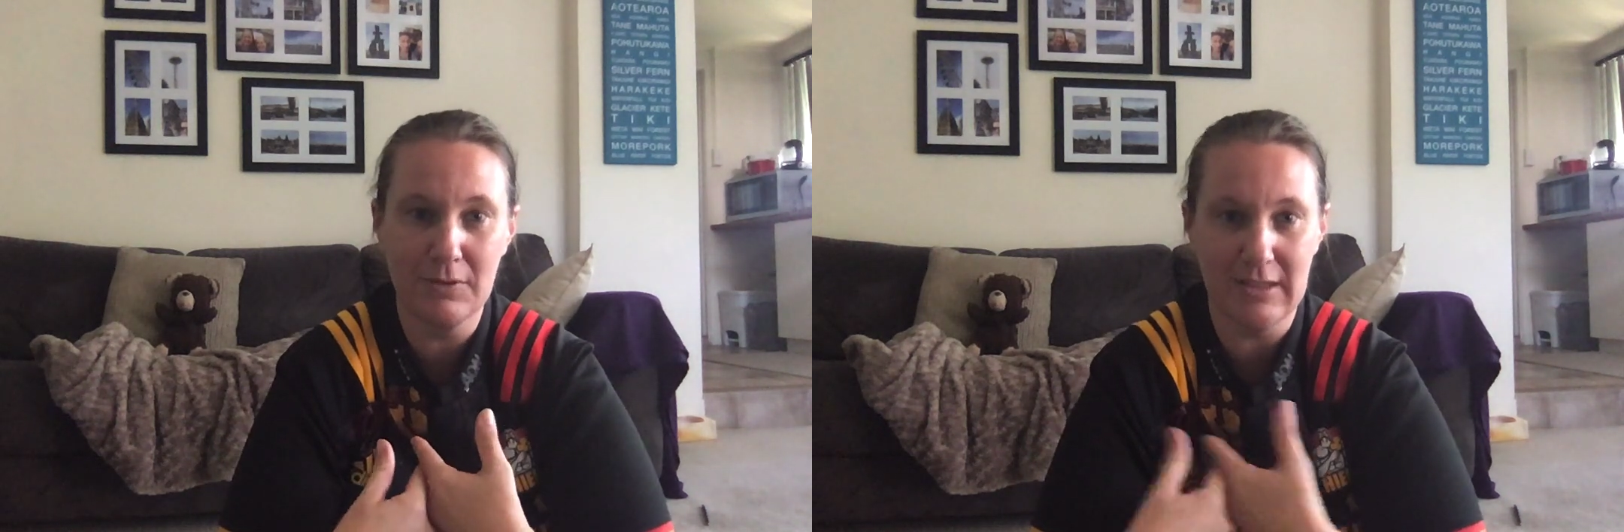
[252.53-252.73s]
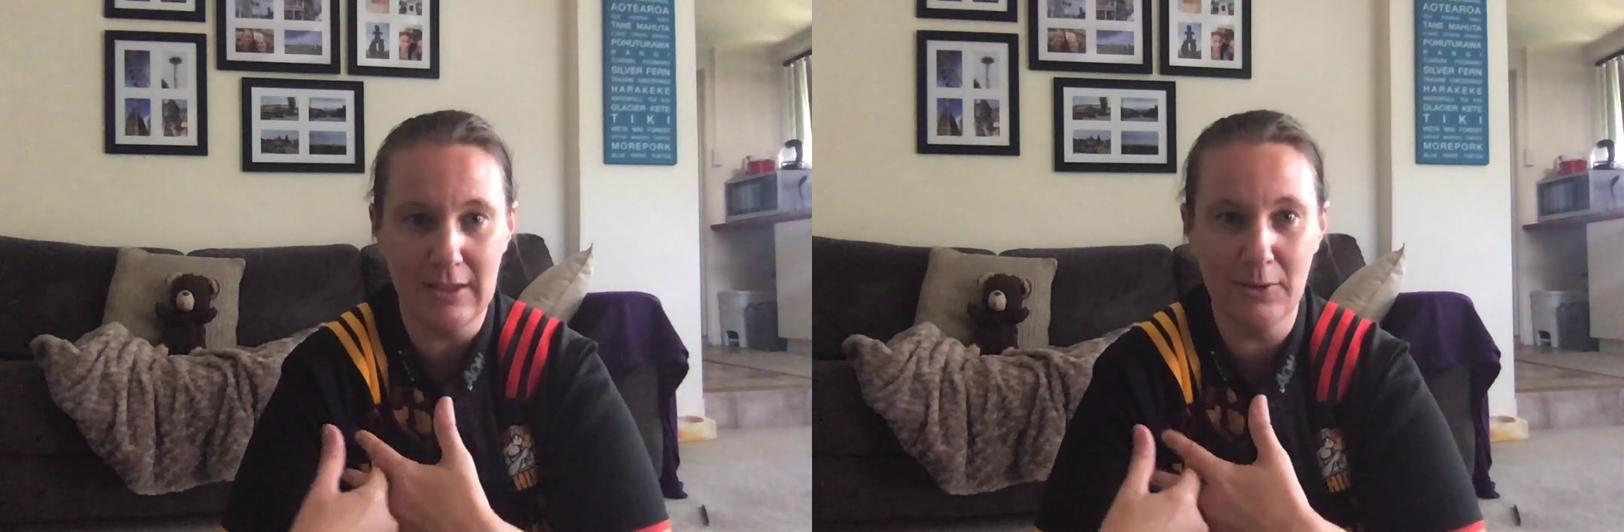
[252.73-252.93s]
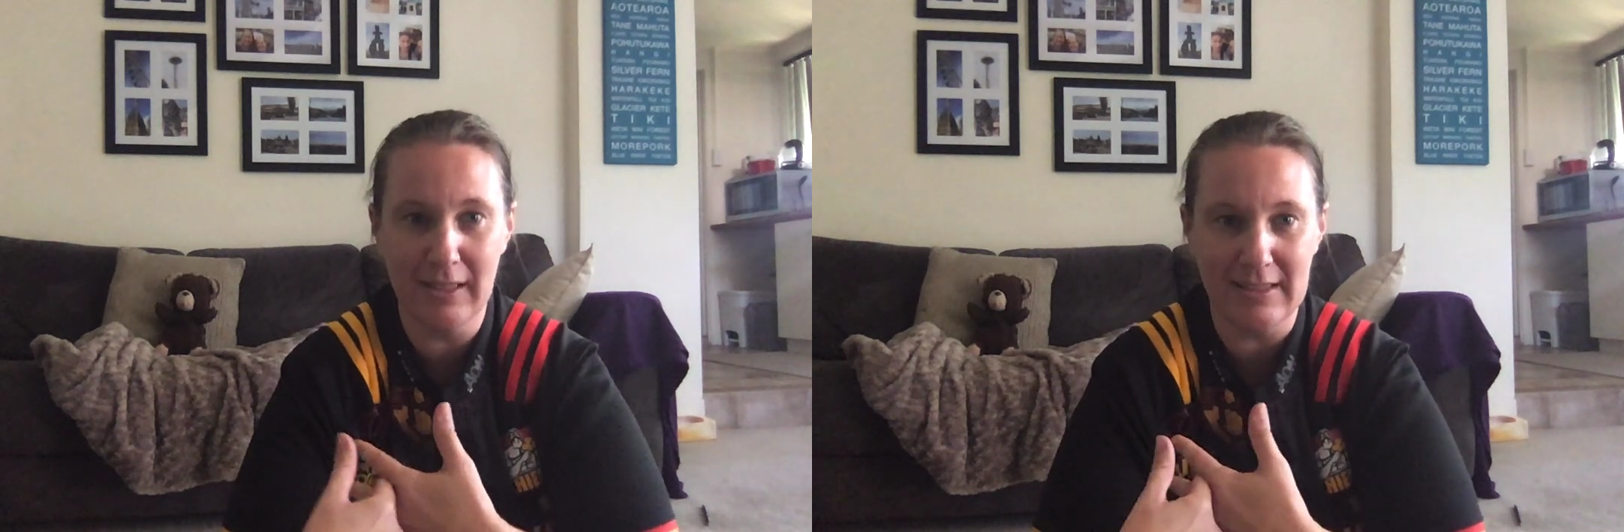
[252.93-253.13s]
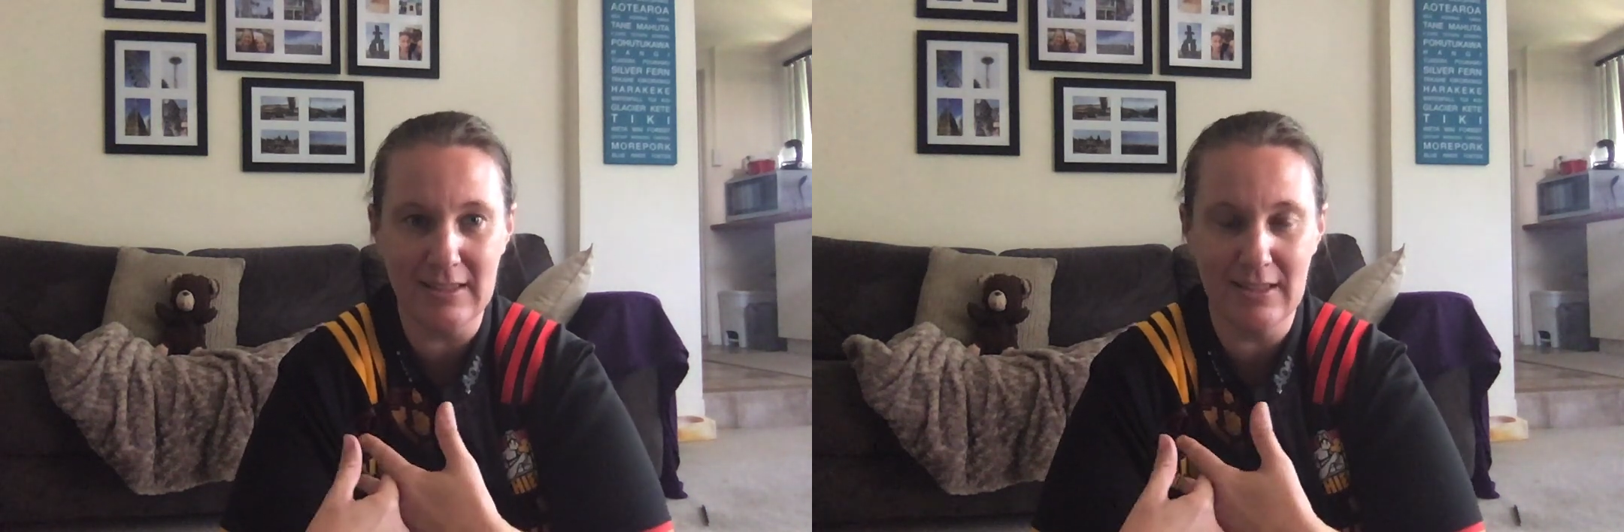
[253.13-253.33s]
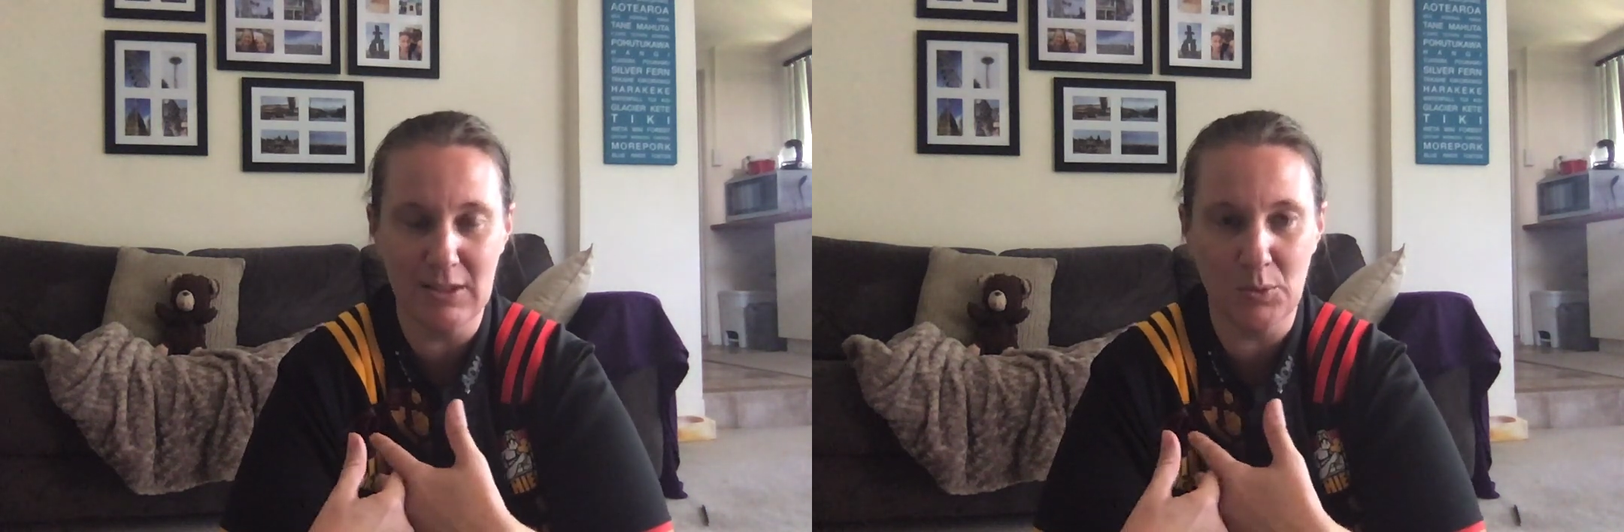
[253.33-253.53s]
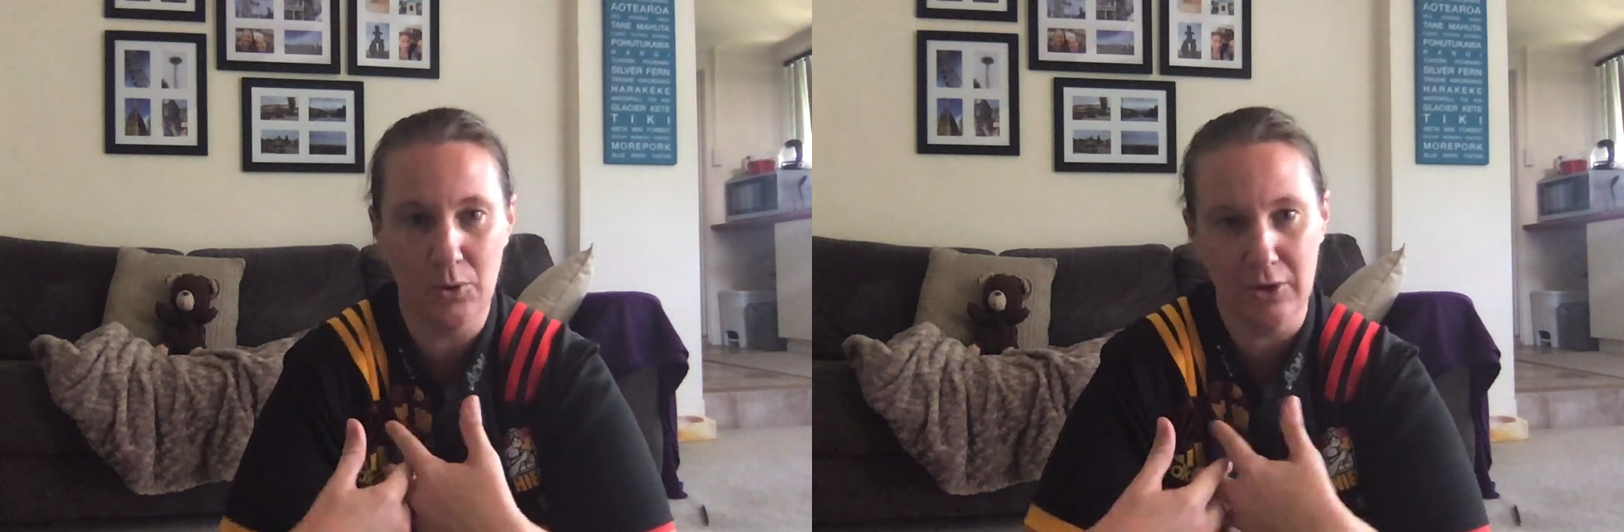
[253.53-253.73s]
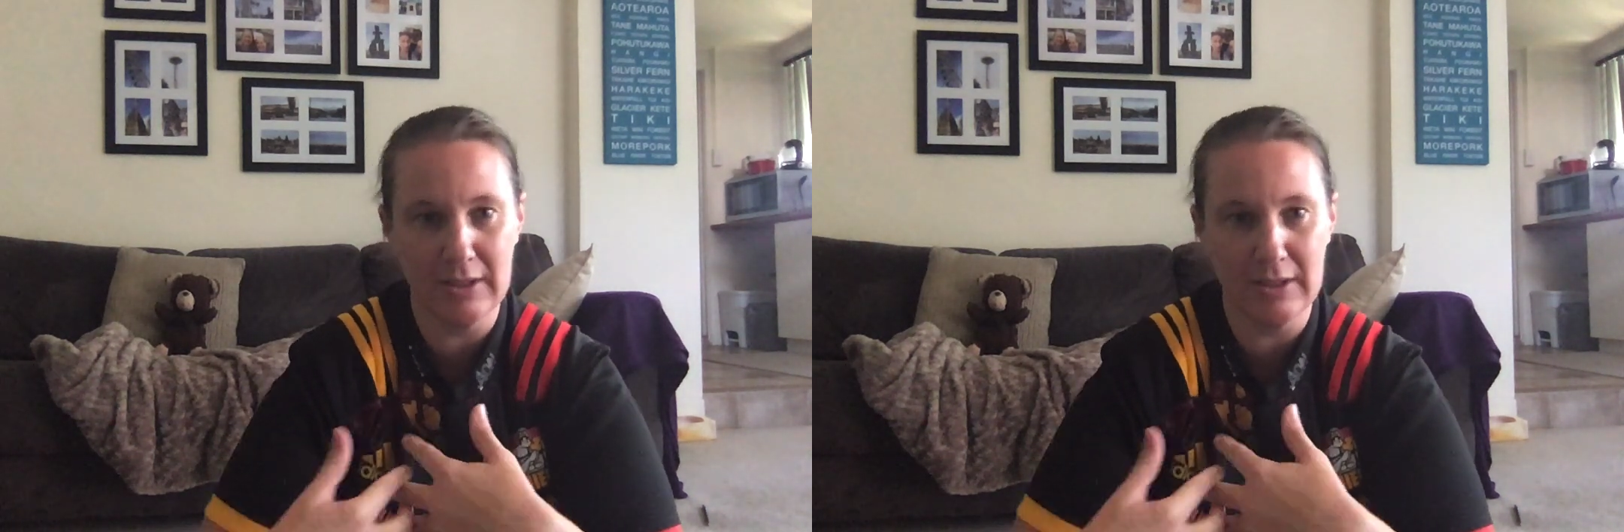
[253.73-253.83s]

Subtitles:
decrease. His work